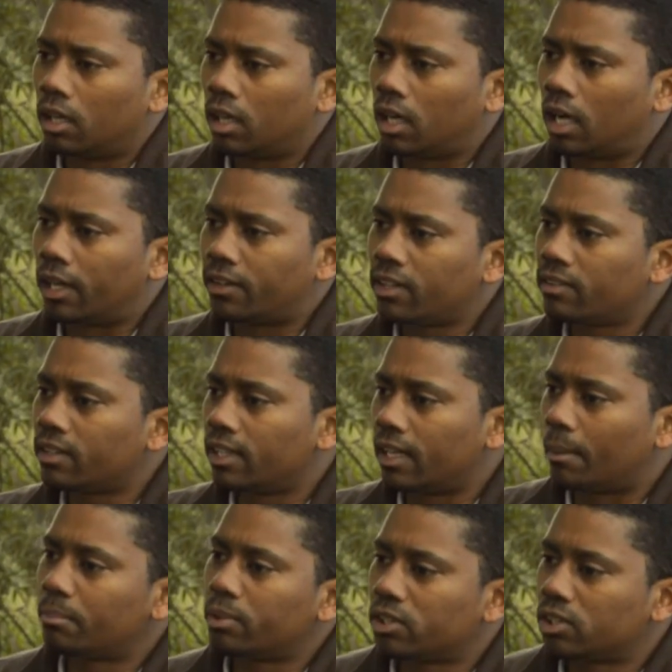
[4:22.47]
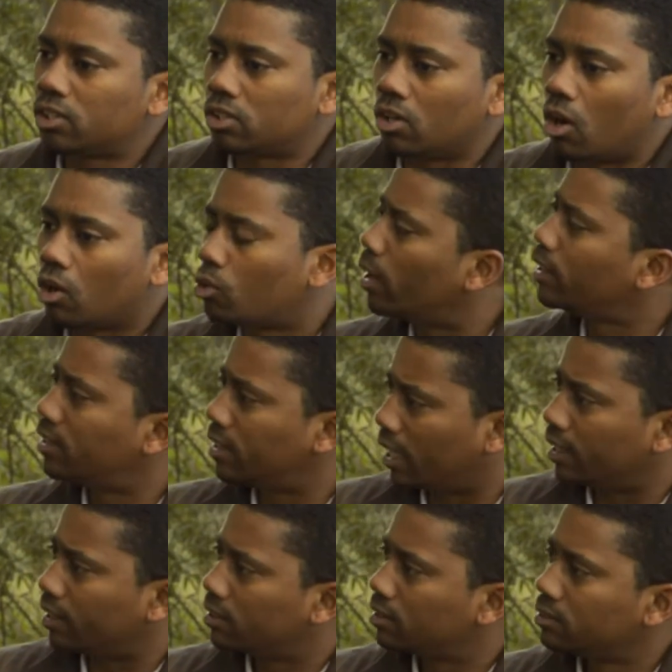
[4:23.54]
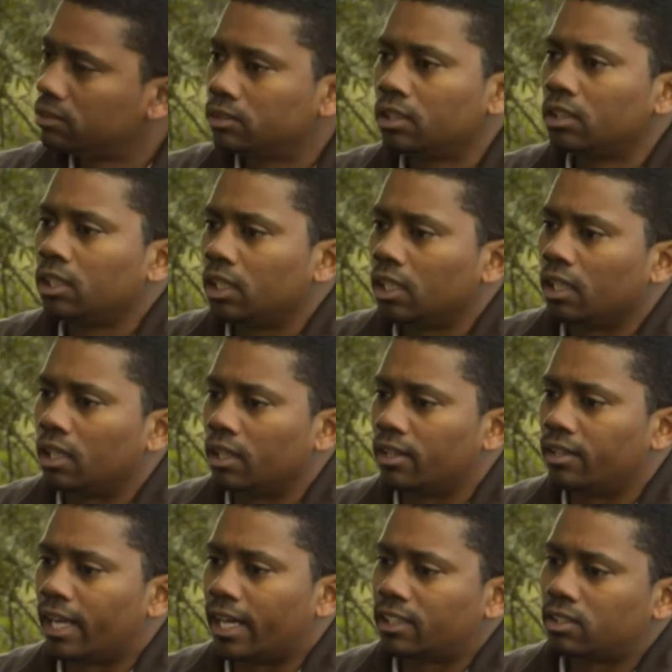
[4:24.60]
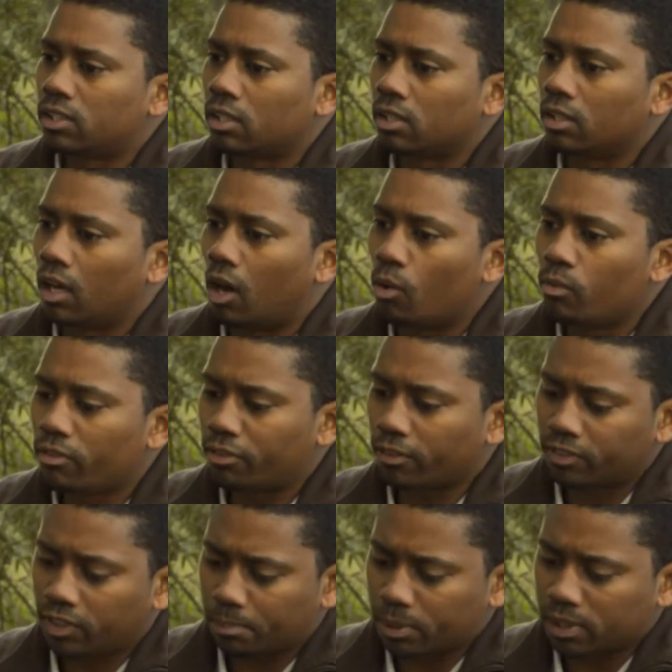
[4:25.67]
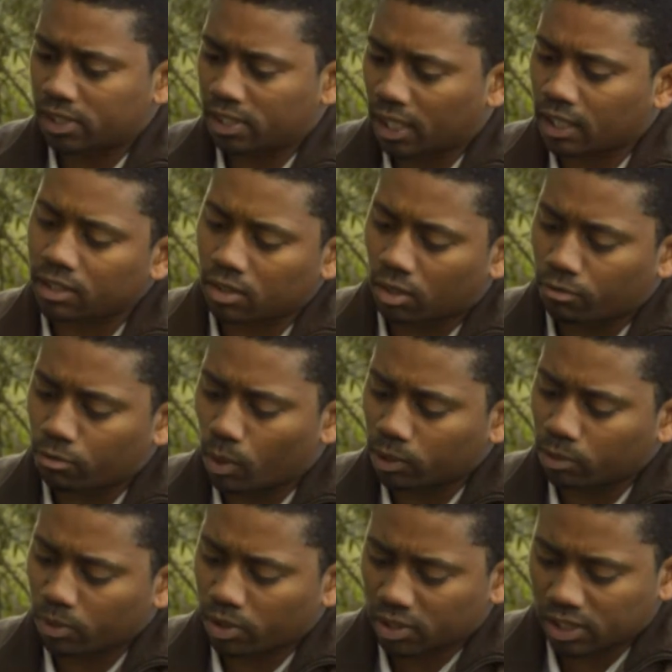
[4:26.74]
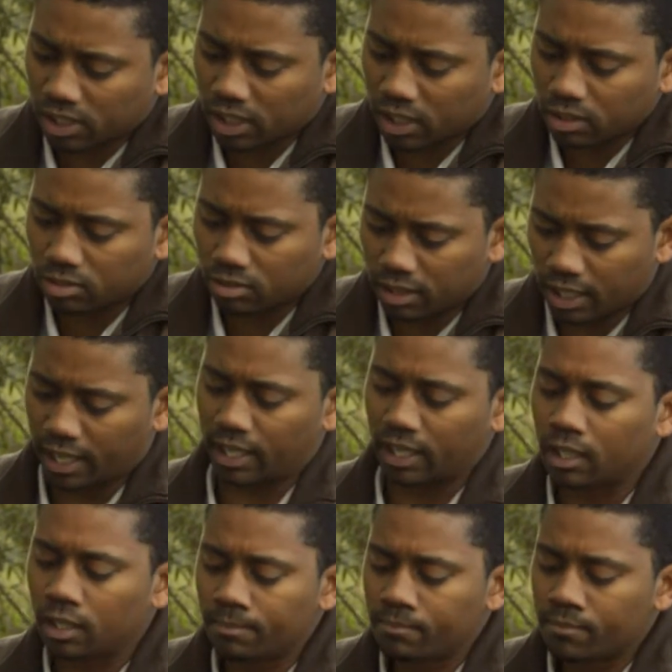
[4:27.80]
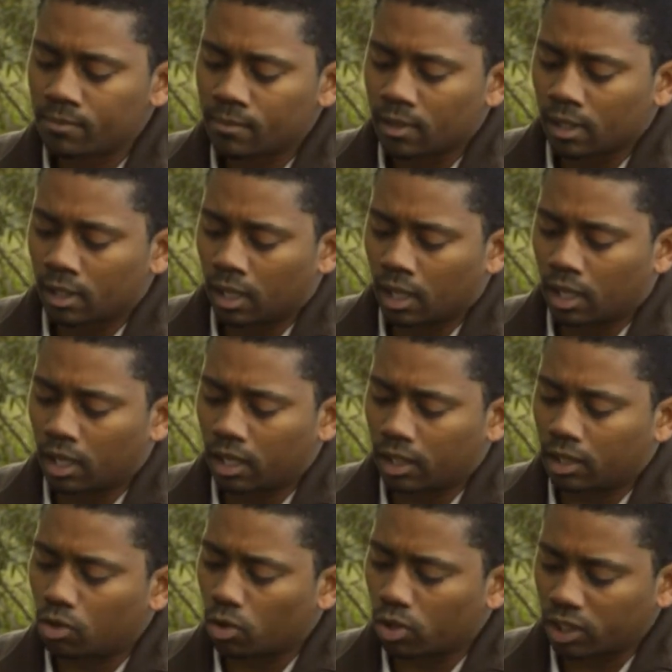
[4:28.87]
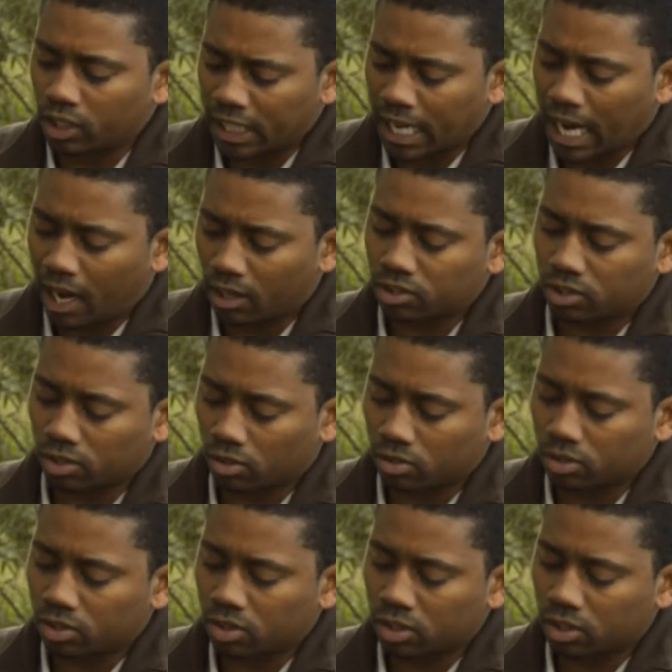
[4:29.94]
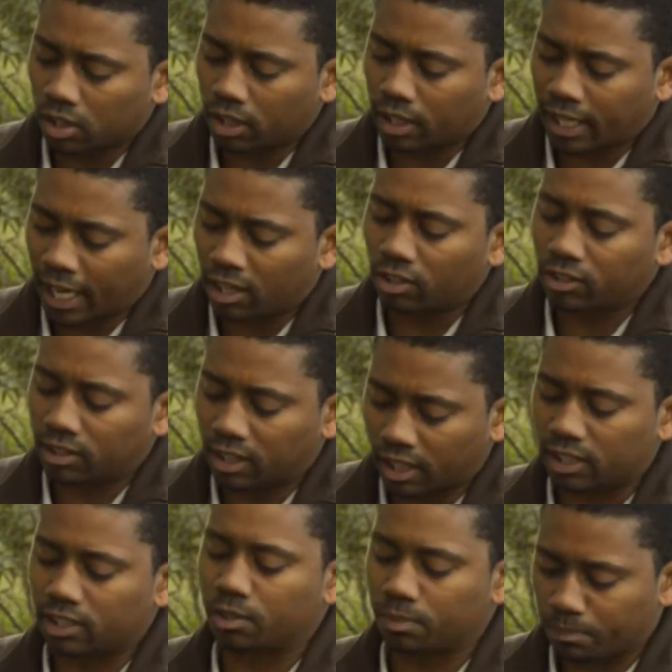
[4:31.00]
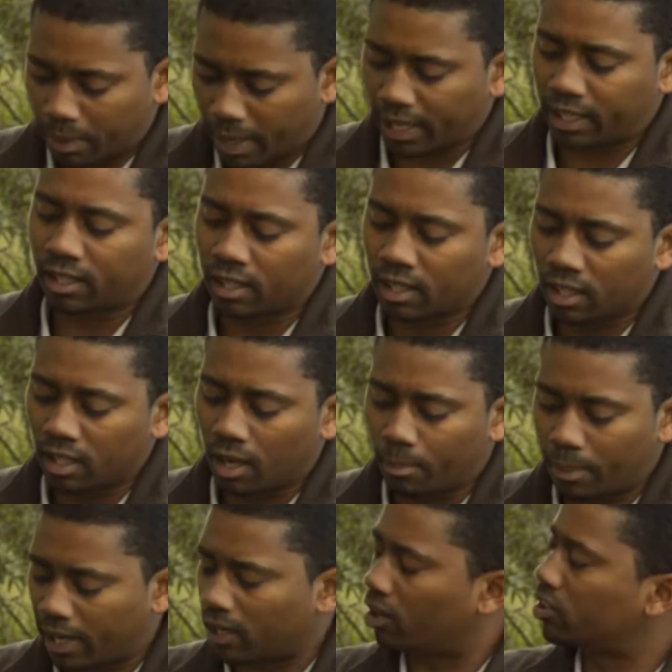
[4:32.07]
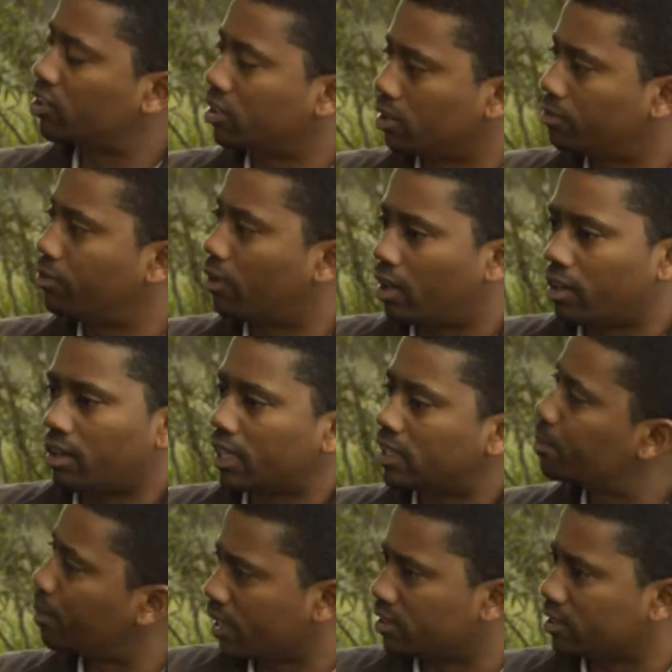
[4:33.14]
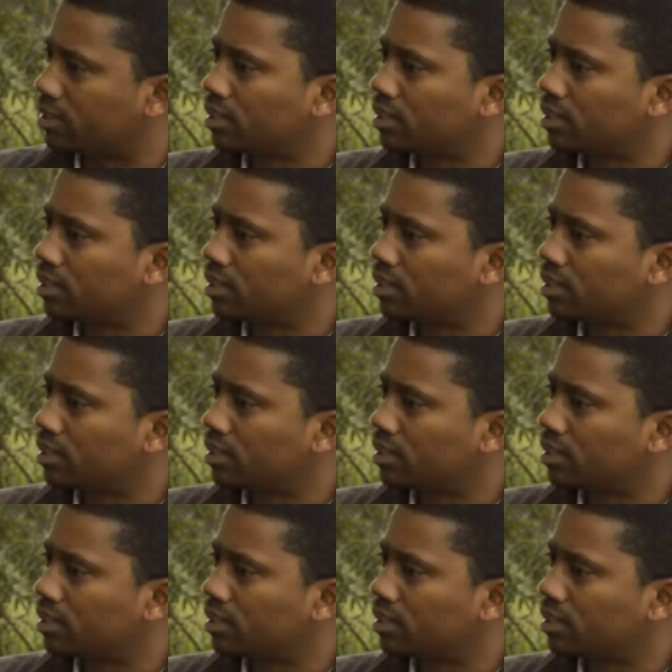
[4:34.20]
I think the numbers are quite telling, that over 50% of what we are seeing today recorded in households cannot trace back a biological father that's present.